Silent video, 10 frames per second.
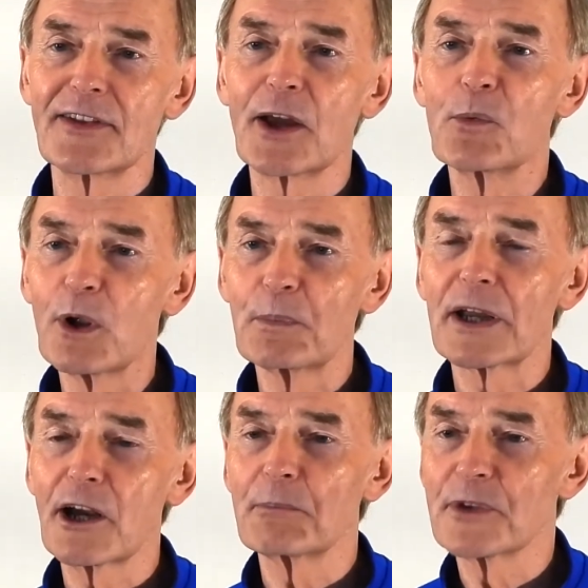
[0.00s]
they will
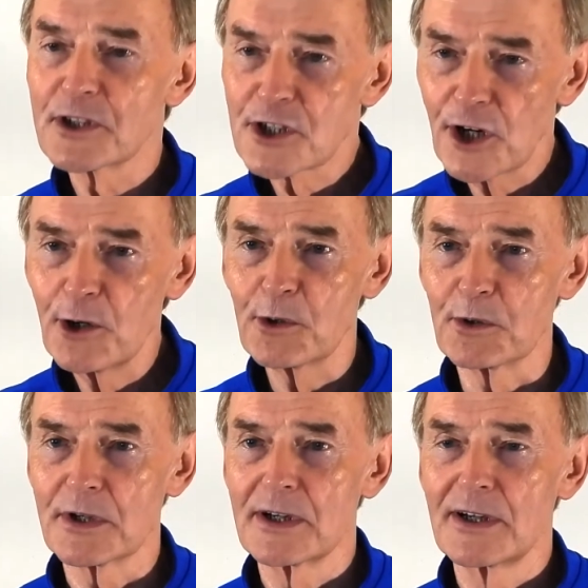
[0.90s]
pick up the
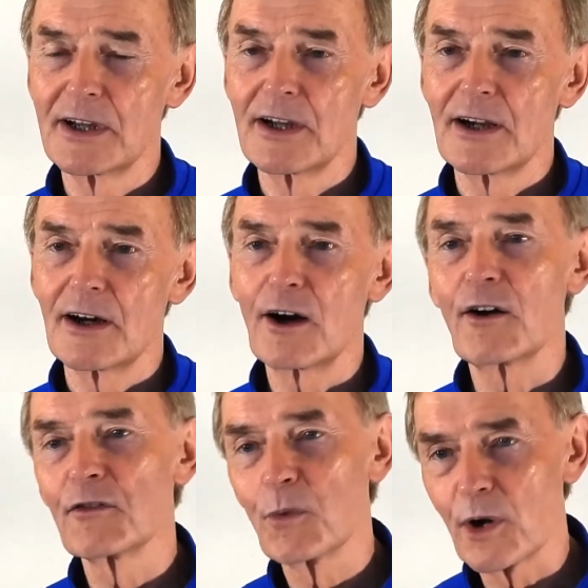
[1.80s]
tone
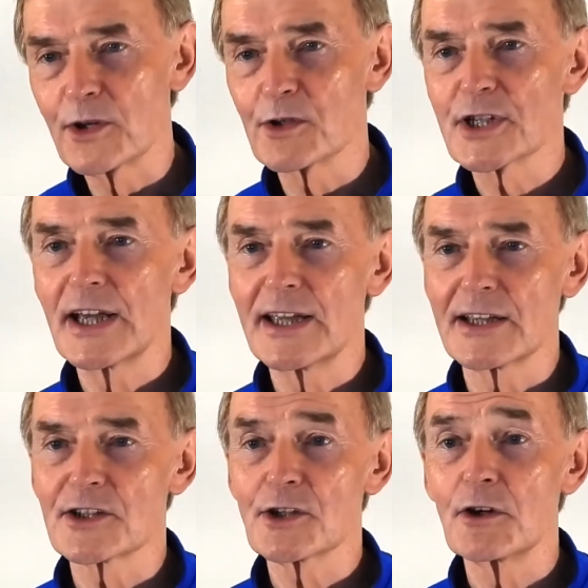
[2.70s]
of what you're
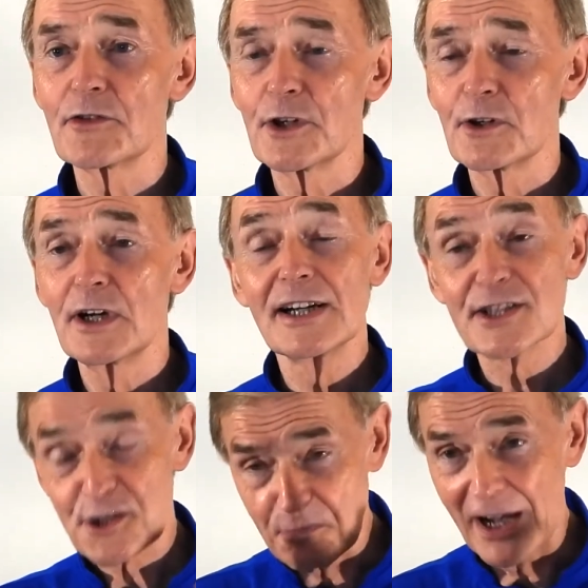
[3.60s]
saying. So if you're
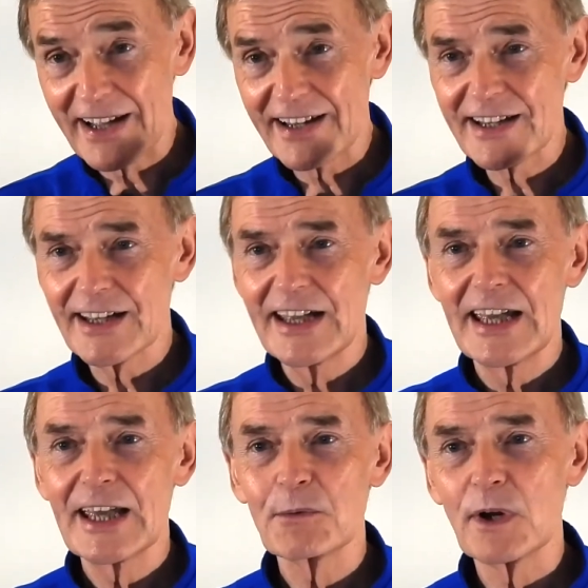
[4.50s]
smiling,
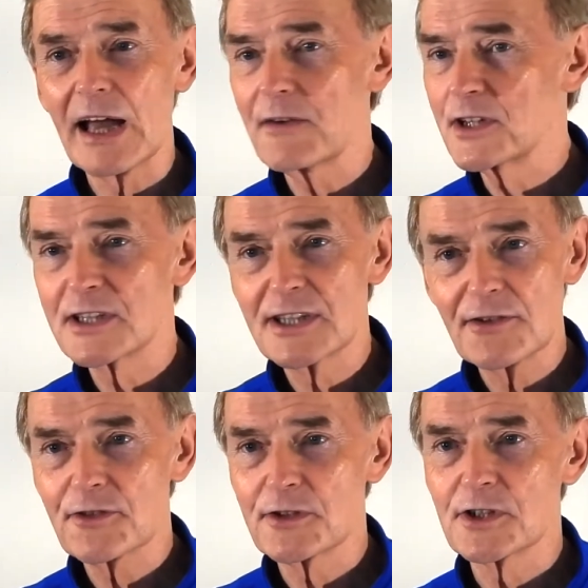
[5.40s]
it will have a
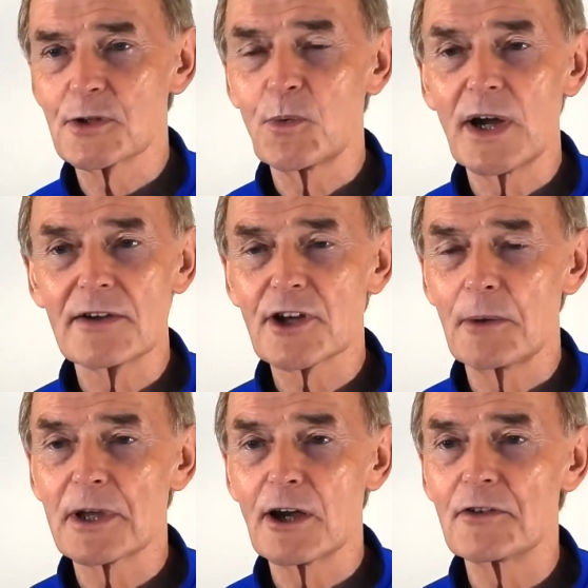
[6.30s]
different way of
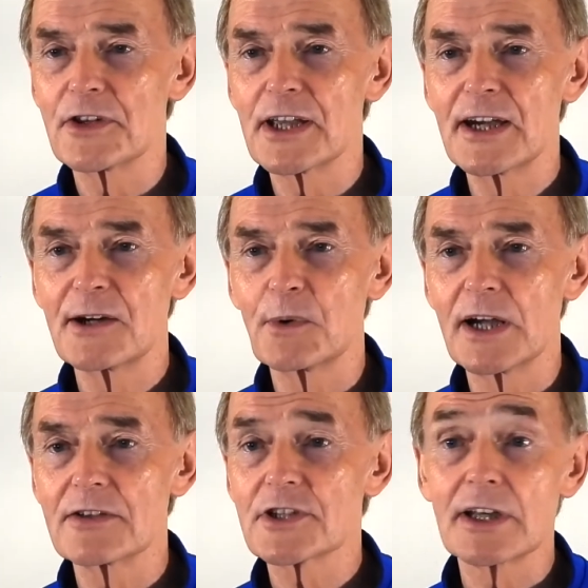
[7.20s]
coming over the
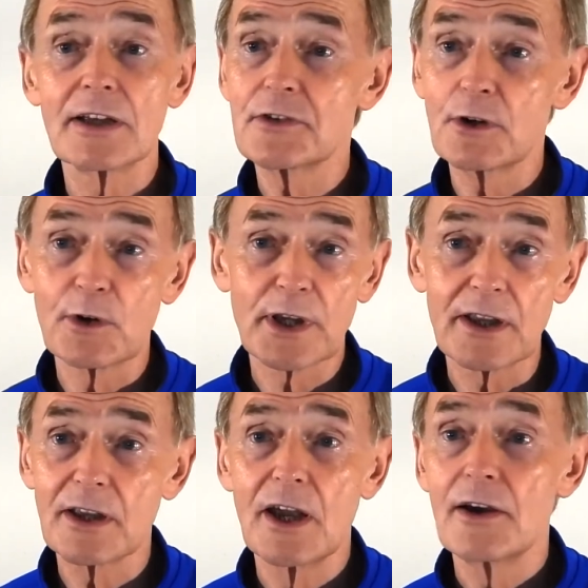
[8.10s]
airwaves than if you're
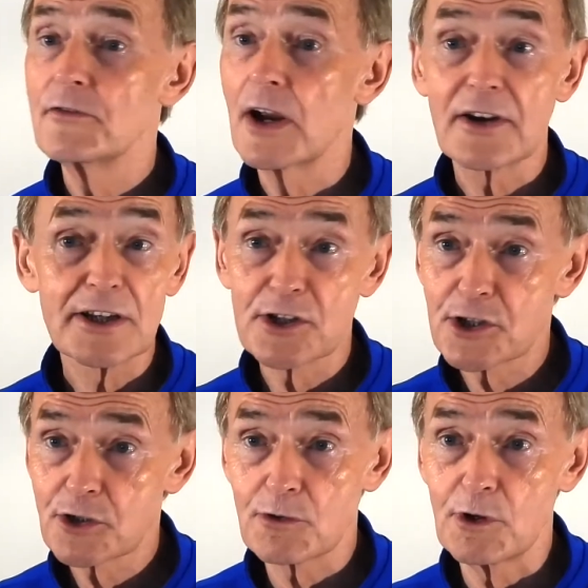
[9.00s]
looking very
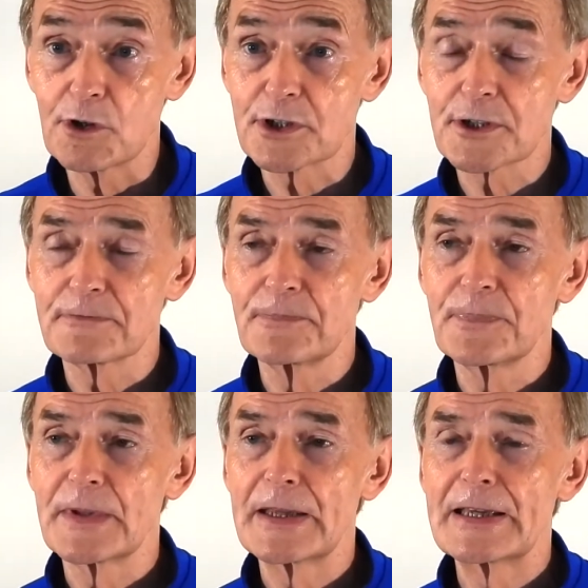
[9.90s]
distraught.
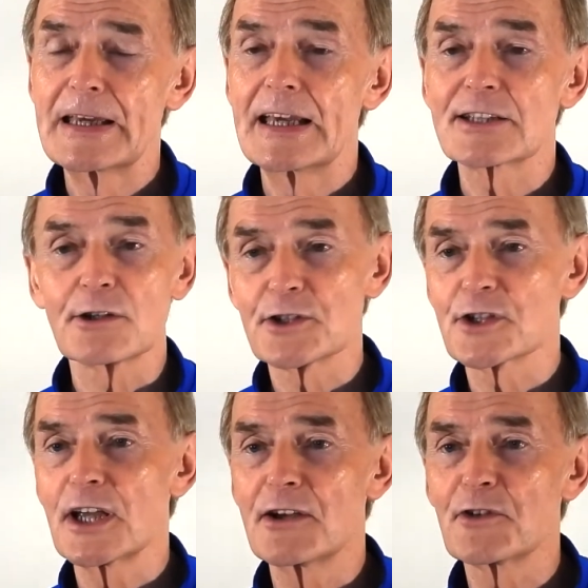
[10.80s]
It's not to
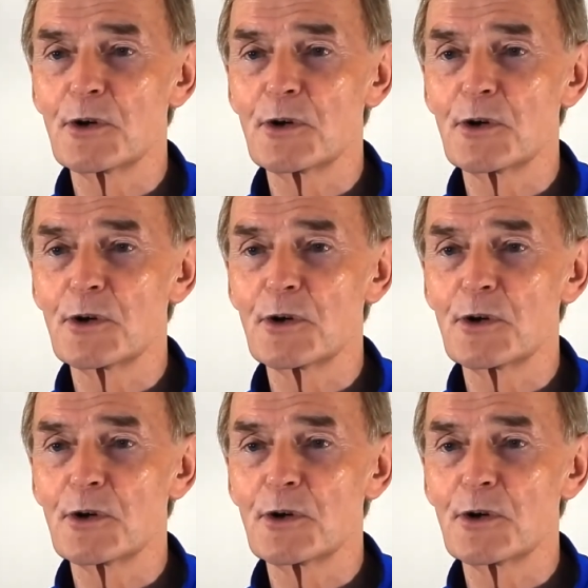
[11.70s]
say, of